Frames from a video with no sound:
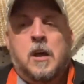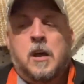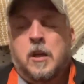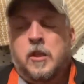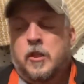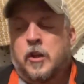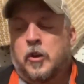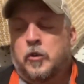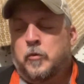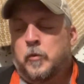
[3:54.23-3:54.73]

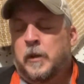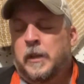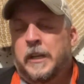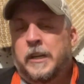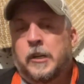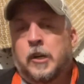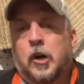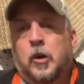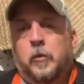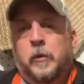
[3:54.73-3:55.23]
there's really
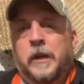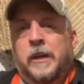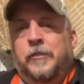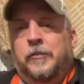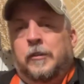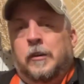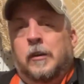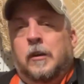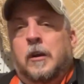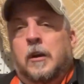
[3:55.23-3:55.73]
no
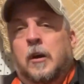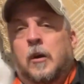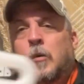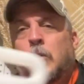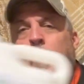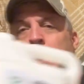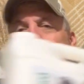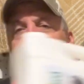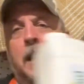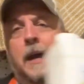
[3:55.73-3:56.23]
reason
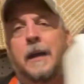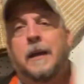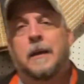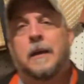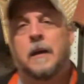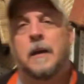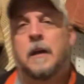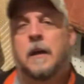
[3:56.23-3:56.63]
why